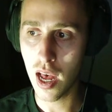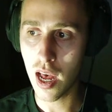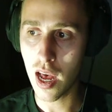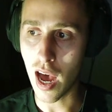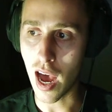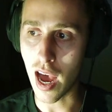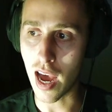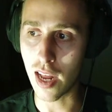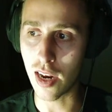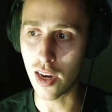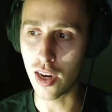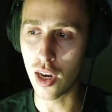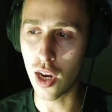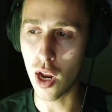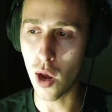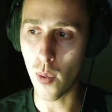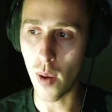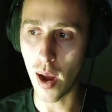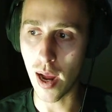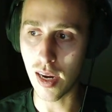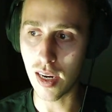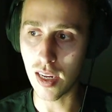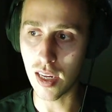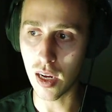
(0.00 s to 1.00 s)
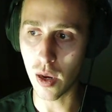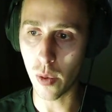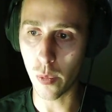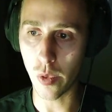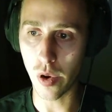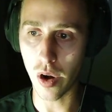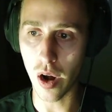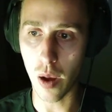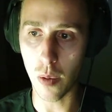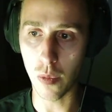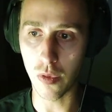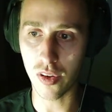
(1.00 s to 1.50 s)
I had no idea
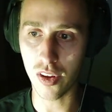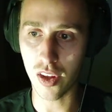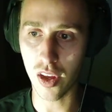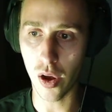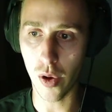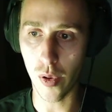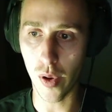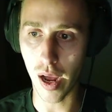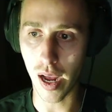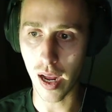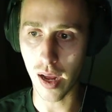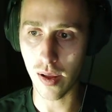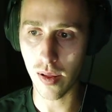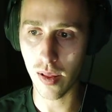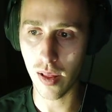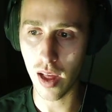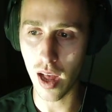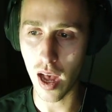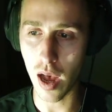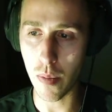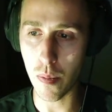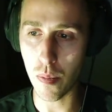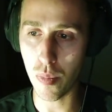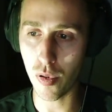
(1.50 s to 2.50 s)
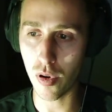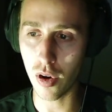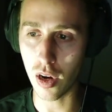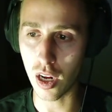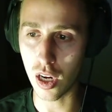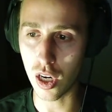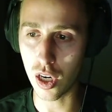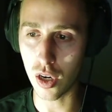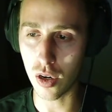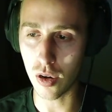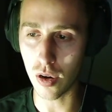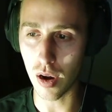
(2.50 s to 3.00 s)
where I was going. I'm pretty
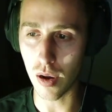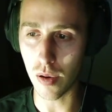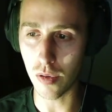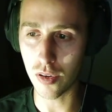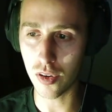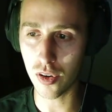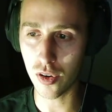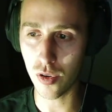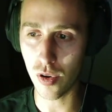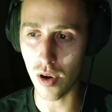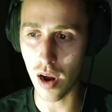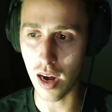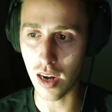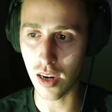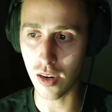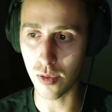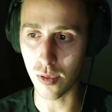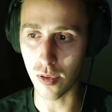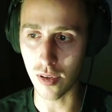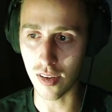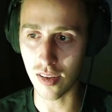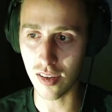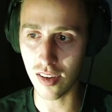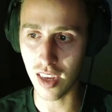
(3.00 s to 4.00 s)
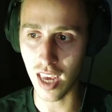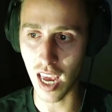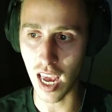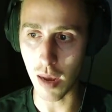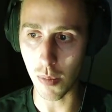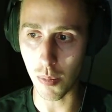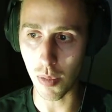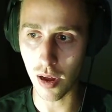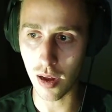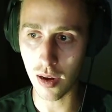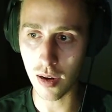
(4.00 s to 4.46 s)
sure I was trying to escape.